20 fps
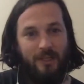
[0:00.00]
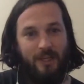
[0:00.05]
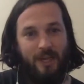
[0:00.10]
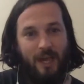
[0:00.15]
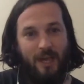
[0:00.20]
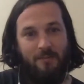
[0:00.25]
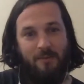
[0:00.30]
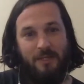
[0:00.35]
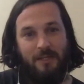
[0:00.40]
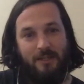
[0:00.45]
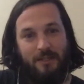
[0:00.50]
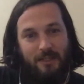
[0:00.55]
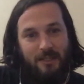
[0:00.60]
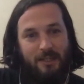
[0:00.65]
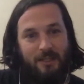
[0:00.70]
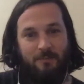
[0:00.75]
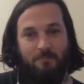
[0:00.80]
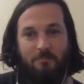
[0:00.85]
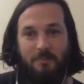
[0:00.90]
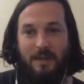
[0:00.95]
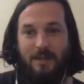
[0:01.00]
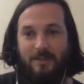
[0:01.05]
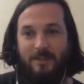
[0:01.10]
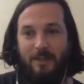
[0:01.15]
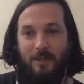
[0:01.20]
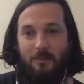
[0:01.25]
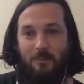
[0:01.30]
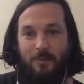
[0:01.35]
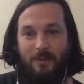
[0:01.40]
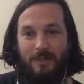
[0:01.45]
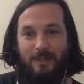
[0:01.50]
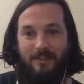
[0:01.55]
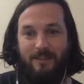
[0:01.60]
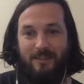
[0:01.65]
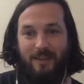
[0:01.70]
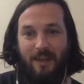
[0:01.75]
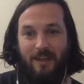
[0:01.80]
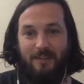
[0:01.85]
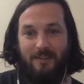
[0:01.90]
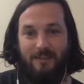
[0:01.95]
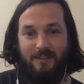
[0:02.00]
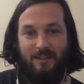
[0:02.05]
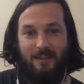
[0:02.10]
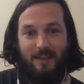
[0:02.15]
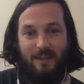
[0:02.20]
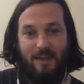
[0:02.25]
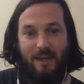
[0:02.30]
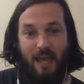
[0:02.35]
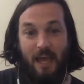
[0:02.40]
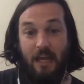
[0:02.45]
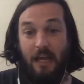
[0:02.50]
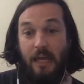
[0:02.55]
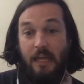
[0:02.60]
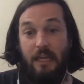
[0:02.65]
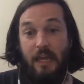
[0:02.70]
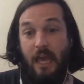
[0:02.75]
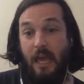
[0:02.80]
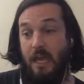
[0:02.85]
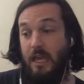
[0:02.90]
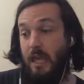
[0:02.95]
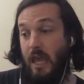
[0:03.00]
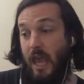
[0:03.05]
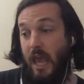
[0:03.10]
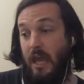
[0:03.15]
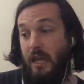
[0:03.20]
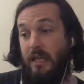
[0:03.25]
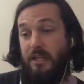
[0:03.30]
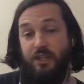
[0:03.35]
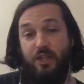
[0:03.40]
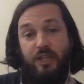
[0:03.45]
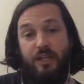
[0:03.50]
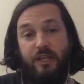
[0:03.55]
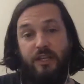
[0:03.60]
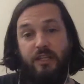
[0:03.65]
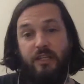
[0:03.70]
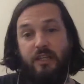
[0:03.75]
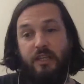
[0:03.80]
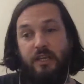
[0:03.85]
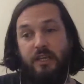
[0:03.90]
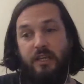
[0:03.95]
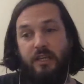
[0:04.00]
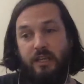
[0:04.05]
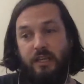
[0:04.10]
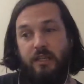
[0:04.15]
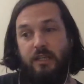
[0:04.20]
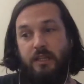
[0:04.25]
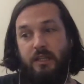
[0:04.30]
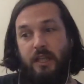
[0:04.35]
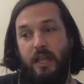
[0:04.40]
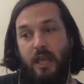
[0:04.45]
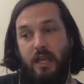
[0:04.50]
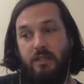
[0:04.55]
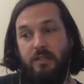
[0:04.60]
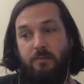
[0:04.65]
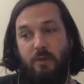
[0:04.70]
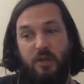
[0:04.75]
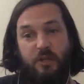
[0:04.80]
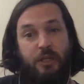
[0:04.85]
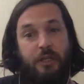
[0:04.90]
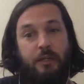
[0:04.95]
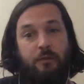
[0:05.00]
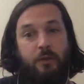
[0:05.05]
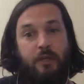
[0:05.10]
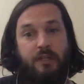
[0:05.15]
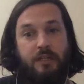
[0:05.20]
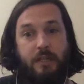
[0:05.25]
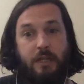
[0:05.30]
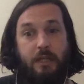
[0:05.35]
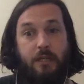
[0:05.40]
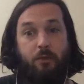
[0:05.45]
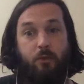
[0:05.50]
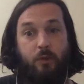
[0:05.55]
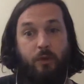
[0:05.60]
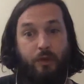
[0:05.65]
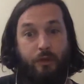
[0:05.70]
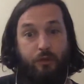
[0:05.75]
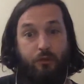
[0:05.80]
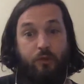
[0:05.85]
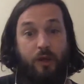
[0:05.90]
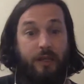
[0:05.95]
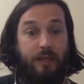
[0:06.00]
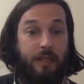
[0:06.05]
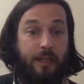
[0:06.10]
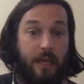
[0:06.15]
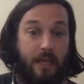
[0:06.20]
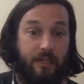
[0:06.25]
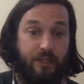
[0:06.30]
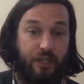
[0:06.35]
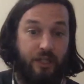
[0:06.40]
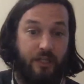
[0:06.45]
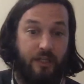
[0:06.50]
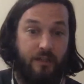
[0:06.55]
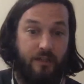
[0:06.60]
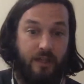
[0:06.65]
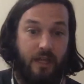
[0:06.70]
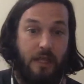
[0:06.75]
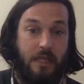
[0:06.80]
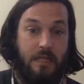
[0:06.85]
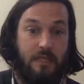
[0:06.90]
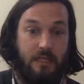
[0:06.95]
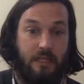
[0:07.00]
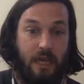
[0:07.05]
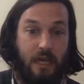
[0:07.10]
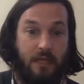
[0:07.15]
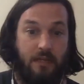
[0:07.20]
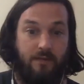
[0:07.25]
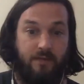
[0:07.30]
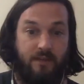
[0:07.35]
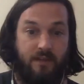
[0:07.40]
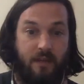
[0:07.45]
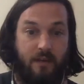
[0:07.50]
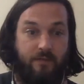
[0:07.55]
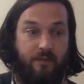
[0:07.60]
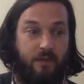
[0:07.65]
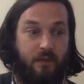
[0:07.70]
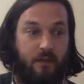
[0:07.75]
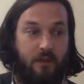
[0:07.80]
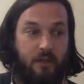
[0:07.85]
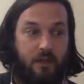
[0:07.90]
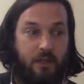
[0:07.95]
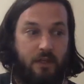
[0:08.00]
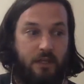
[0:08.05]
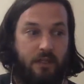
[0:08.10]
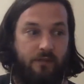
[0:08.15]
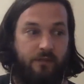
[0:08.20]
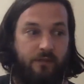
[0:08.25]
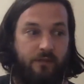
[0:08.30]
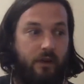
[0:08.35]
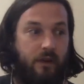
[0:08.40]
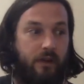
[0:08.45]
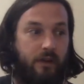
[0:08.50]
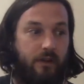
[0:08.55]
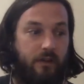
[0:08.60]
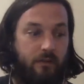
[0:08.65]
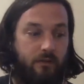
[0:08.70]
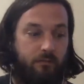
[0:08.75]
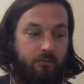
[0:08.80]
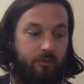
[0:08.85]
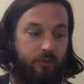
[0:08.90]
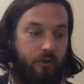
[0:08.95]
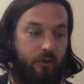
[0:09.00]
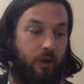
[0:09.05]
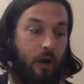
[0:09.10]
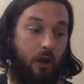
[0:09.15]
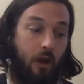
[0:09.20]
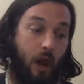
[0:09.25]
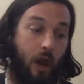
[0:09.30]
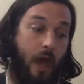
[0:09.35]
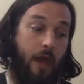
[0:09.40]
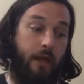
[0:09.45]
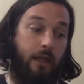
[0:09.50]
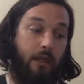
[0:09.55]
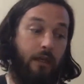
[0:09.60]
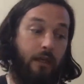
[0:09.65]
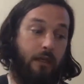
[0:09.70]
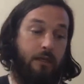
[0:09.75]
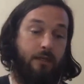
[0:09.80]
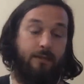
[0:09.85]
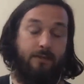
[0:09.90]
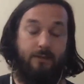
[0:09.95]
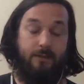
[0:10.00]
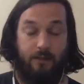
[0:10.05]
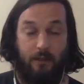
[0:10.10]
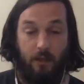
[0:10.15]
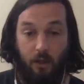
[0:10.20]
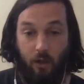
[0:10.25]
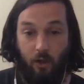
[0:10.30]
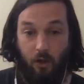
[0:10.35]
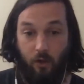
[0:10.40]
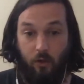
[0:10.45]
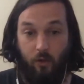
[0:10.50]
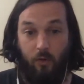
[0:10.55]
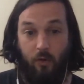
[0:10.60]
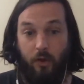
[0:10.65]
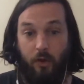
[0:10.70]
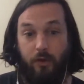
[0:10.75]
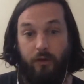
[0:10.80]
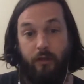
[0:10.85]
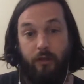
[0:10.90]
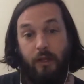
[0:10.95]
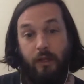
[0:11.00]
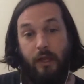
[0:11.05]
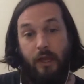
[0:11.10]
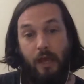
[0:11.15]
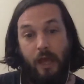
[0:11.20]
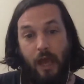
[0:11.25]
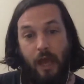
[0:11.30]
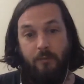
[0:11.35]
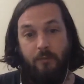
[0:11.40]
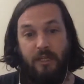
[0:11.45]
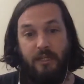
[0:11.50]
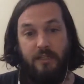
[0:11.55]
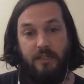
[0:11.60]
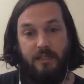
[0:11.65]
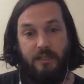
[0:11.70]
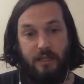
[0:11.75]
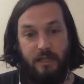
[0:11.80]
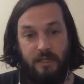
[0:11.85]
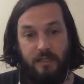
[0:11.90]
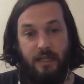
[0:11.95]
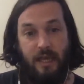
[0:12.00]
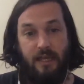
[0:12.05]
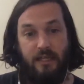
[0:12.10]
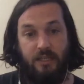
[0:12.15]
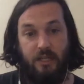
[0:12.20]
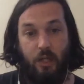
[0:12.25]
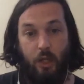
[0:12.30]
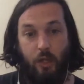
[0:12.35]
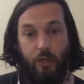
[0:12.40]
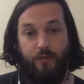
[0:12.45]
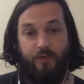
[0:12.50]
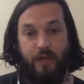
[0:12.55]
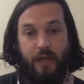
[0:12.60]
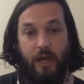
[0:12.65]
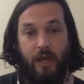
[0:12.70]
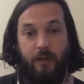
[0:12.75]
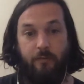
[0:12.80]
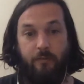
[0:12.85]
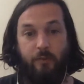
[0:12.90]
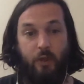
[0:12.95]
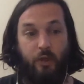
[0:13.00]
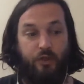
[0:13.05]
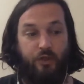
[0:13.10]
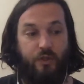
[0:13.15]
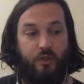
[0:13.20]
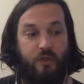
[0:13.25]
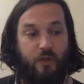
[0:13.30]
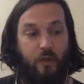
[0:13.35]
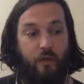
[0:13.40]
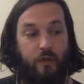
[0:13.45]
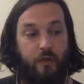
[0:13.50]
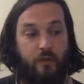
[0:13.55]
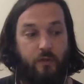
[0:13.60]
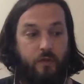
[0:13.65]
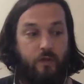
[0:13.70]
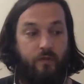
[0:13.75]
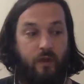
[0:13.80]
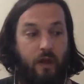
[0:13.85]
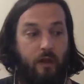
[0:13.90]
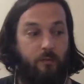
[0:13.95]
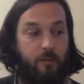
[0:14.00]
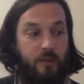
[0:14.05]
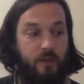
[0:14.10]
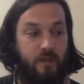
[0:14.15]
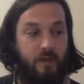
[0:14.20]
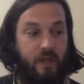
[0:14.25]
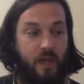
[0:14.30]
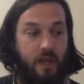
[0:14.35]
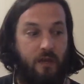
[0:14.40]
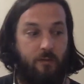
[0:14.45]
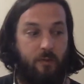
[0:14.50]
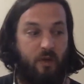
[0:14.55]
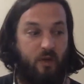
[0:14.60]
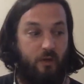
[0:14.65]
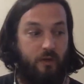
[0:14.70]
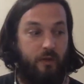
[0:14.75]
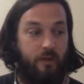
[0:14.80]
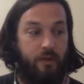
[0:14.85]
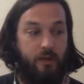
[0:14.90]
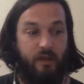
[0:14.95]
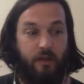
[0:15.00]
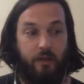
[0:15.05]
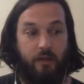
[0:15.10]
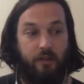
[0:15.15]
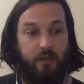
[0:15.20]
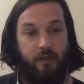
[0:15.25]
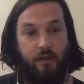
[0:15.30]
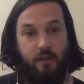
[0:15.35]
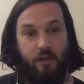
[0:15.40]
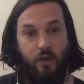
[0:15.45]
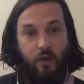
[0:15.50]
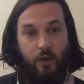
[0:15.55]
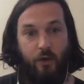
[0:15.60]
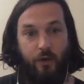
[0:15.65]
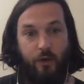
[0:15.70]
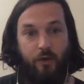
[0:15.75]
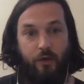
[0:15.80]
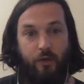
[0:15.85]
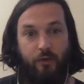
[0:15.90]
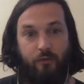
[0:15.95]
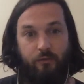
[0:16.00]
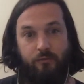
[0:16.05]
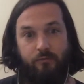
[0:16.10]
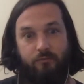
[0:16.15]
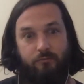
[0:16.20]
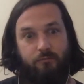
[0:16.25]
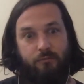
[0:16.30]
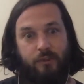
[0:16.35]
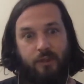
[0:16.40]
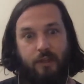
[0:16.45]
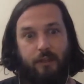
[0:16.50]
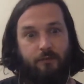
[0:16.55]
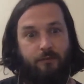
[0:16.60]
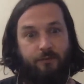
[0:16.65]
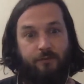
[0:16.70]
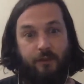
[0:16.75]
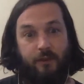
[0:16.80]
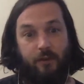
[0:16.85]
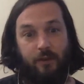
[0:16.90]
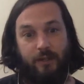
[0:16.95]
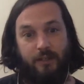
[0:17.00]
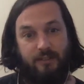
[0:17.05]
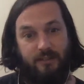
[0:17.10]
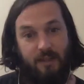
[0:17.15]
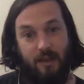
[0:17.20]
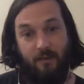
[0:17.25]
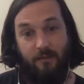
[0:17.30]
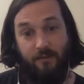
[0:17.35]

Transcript: I mean, it makes complete sense. And I actually, especially when dealing with regulations and this kind of stuff, it's very bureaucratic and slow. And I mean, it takes a lot of time, not just on the development side, but on the figuring stuff